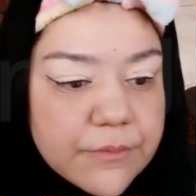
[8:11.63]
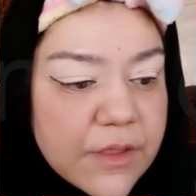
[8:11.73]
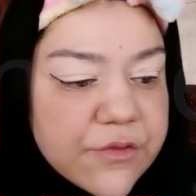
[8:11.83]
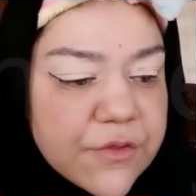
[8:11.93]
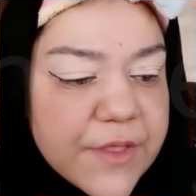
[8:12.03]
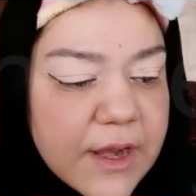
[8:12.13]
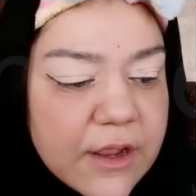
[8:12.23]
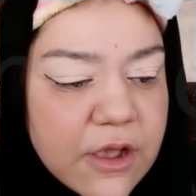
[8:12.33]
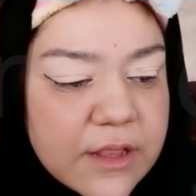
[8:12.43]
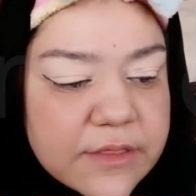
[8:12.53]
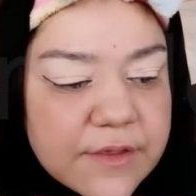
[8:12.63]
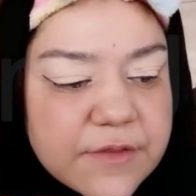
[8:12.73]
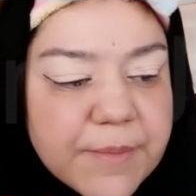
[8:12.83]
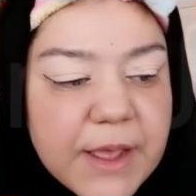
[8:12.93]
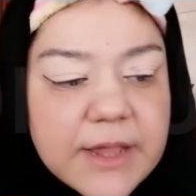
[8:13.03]
So then I got
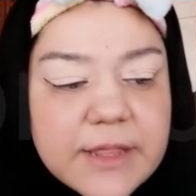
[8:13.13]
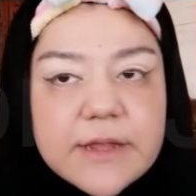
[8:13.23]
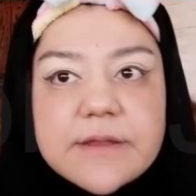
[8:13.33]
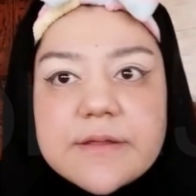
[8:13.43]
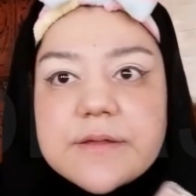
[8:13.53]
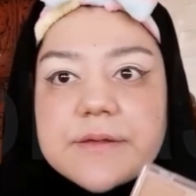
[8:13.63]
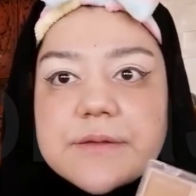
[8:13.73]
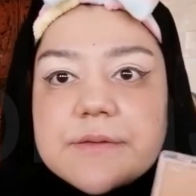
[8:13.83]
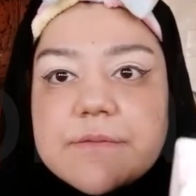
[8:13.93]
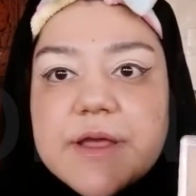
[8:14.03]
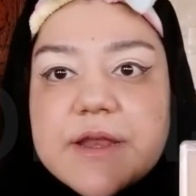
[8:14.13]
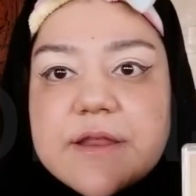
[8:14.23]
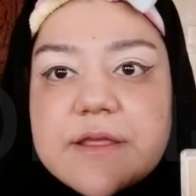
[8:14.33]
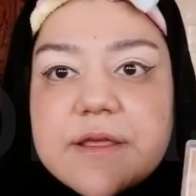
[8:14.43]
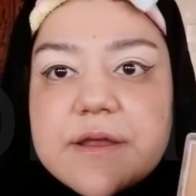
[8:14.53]
this palette right
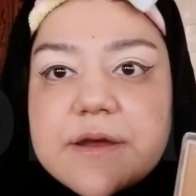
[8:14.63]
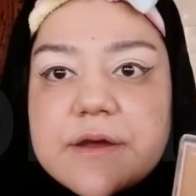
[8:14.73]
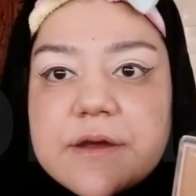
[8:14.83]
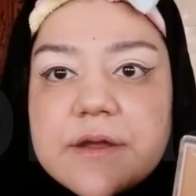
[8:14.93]
here.